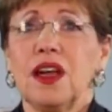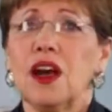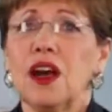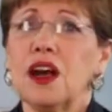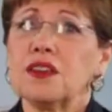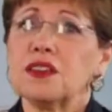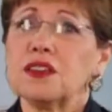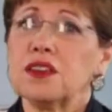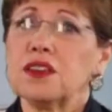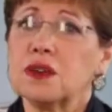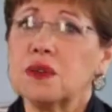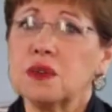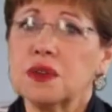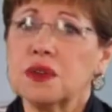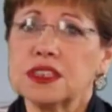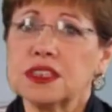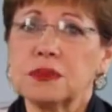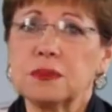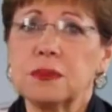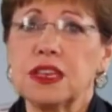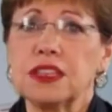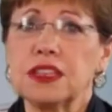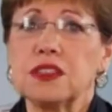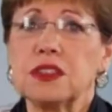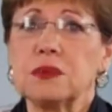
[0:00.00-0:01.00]
Although we'll
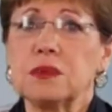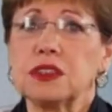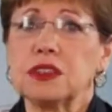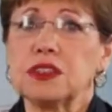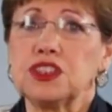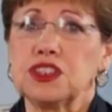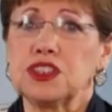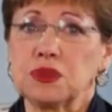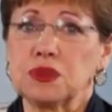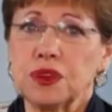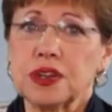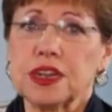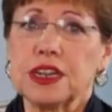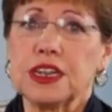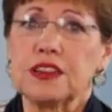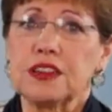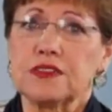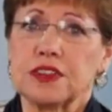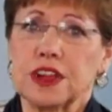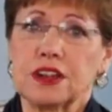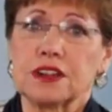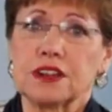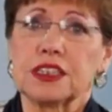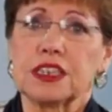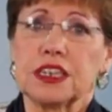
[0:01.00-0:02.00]
spend the majority
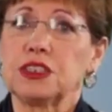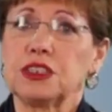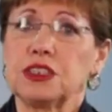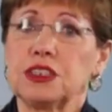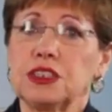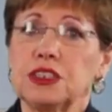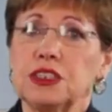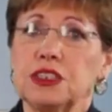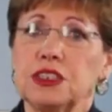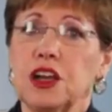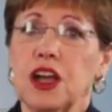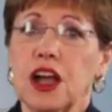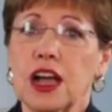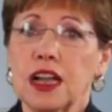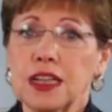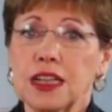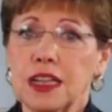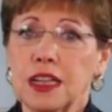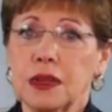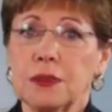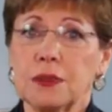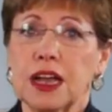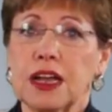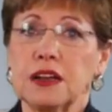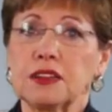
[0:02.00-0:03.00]
of our time
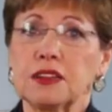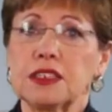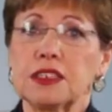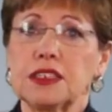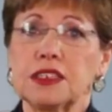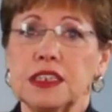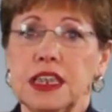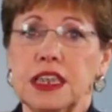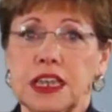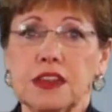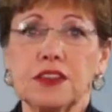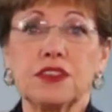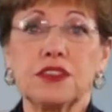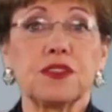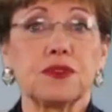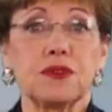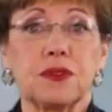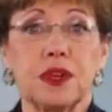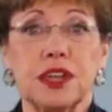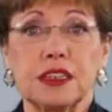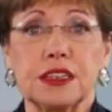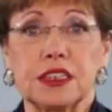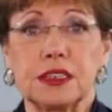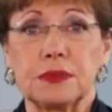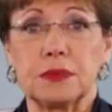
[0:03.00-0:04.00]
talking about standard
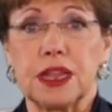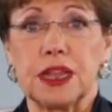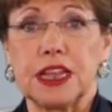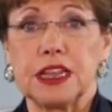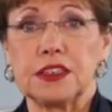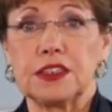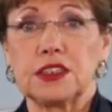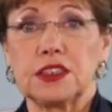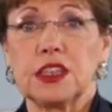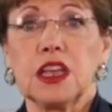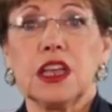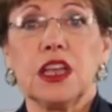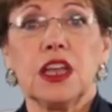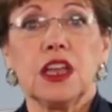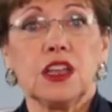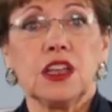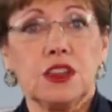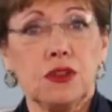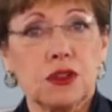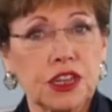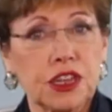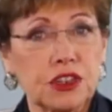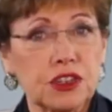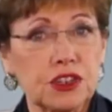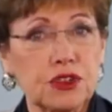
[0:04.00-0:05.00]
resumes,
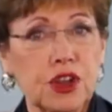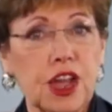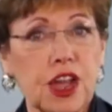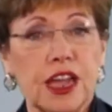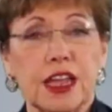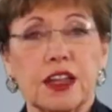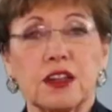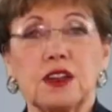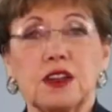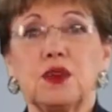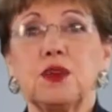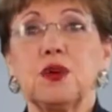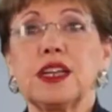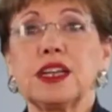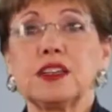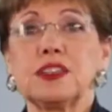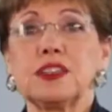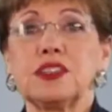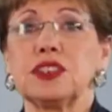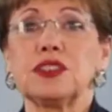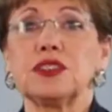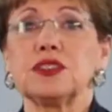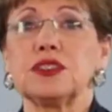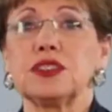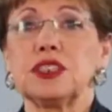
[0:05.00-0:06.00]
you can try a quick
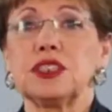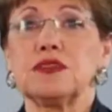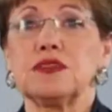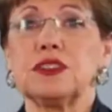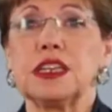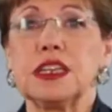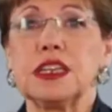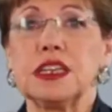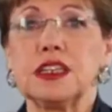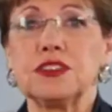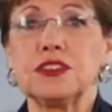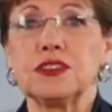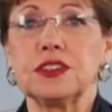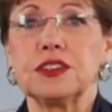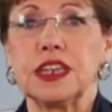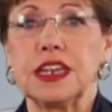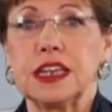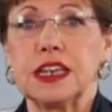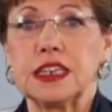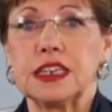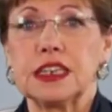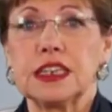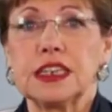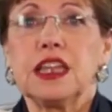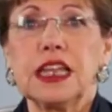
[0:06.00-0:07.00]
search of the
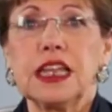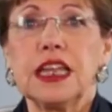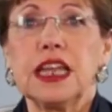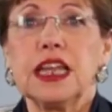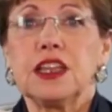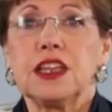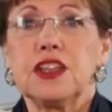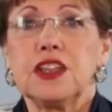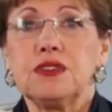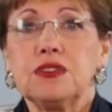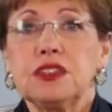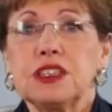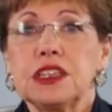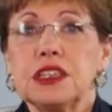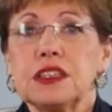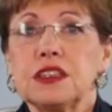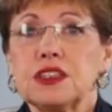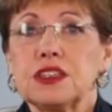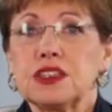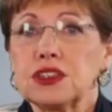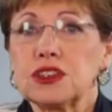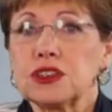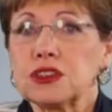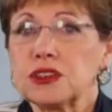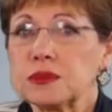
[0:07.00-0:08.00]
internet using
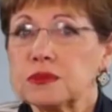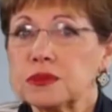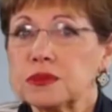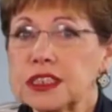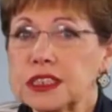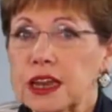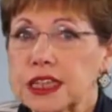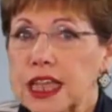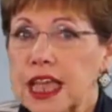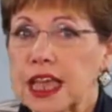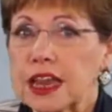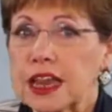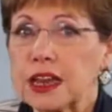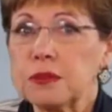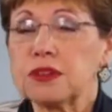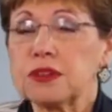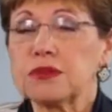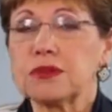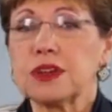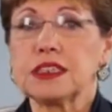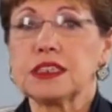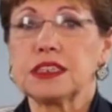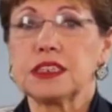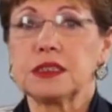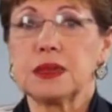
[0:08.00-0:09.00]
the terms
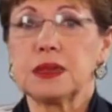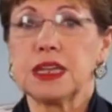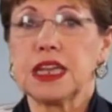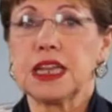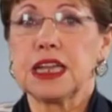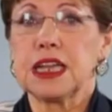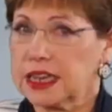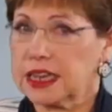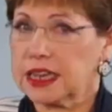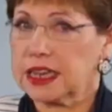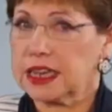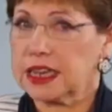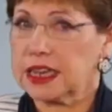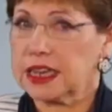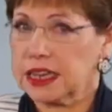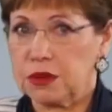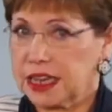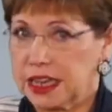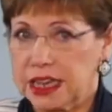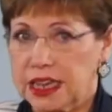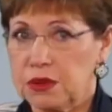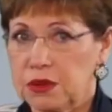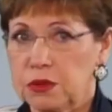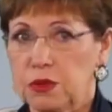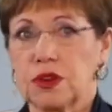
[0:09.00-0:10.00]
scannable resume and
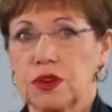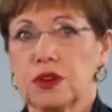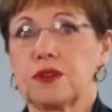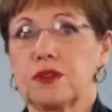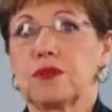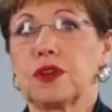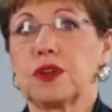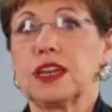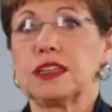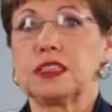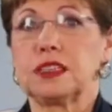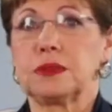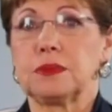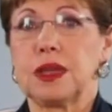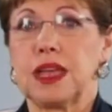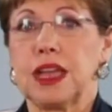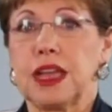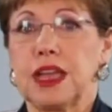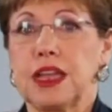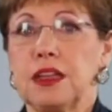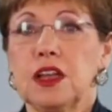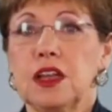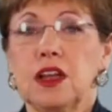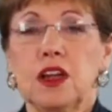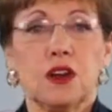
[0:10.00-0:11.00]
keyword
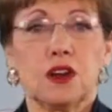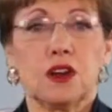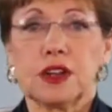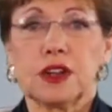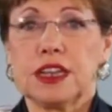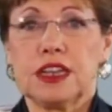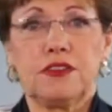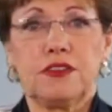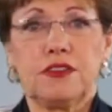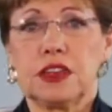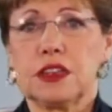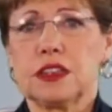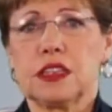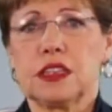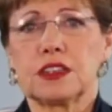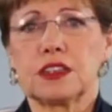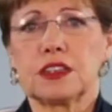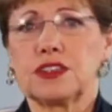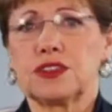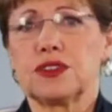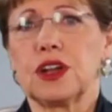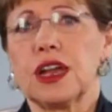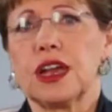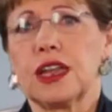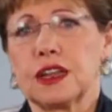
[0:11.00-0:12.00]
resume, or even
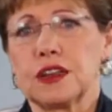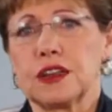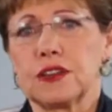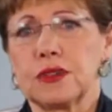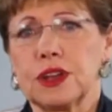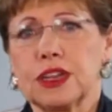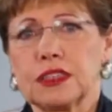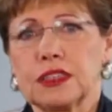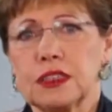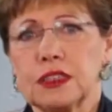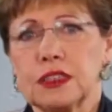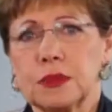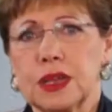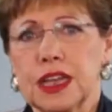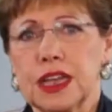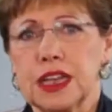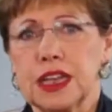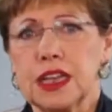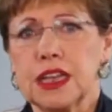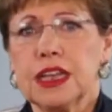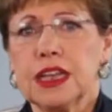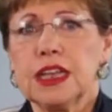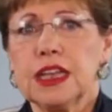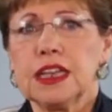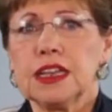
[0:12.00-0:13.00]
electronic
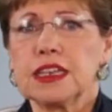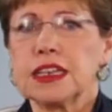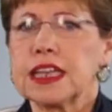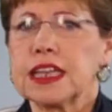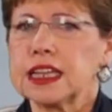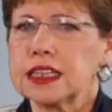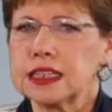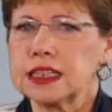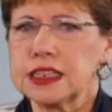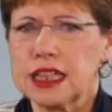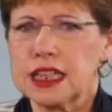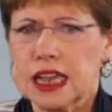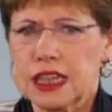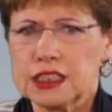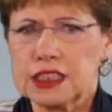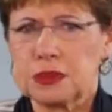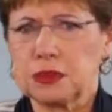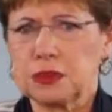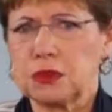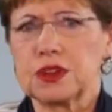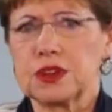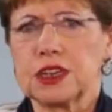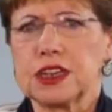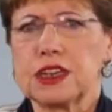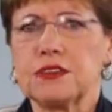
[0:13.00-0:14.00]
resume, to get lots
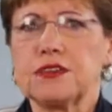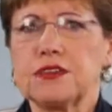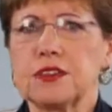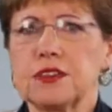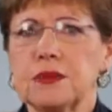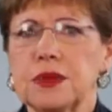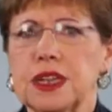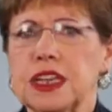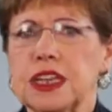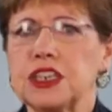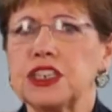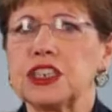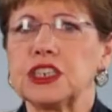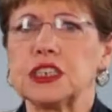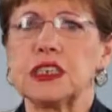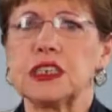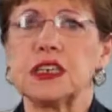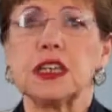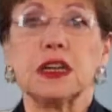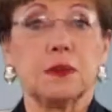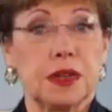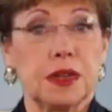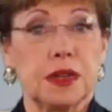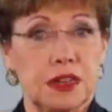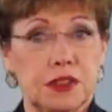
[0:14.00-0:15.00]
more
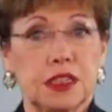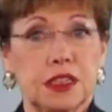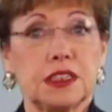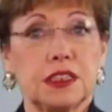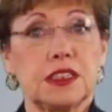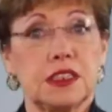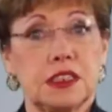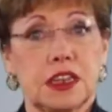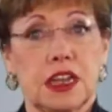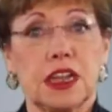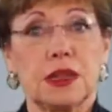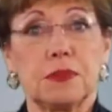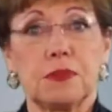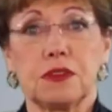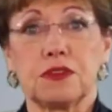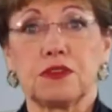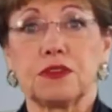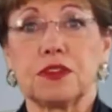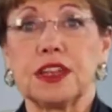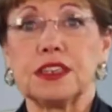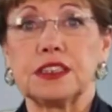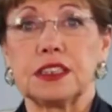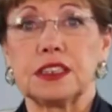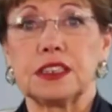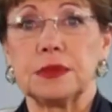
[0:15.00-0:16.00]
information about this type of
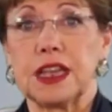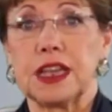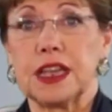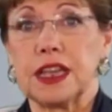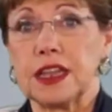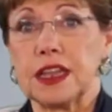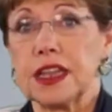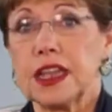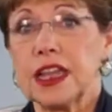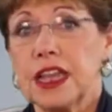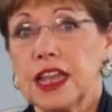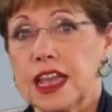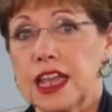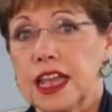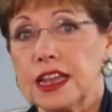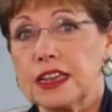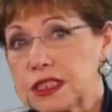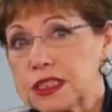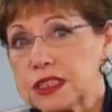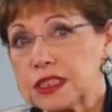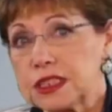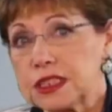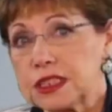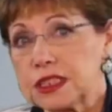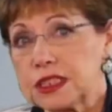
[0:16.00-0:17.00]
resume and
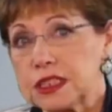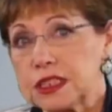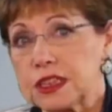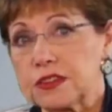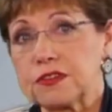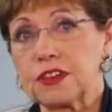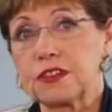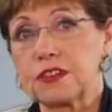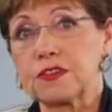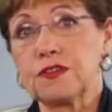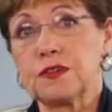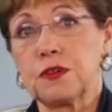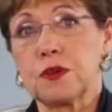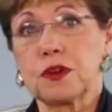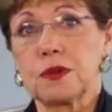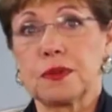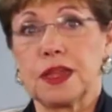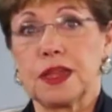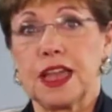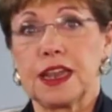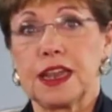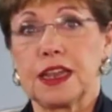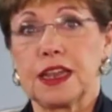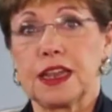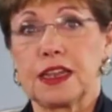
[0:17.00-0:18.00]
its specific
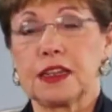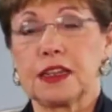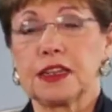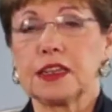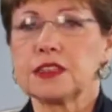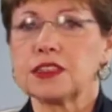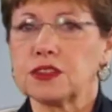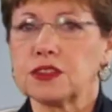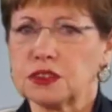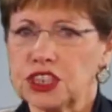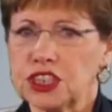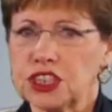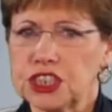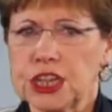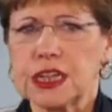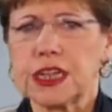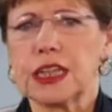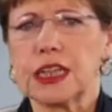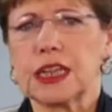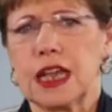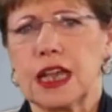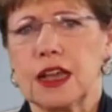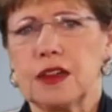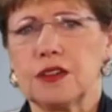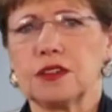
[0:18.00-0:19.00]
formatting. So check
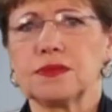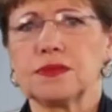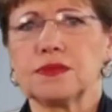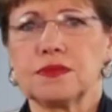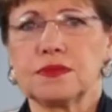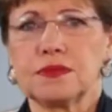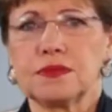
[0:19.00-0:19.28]
it out.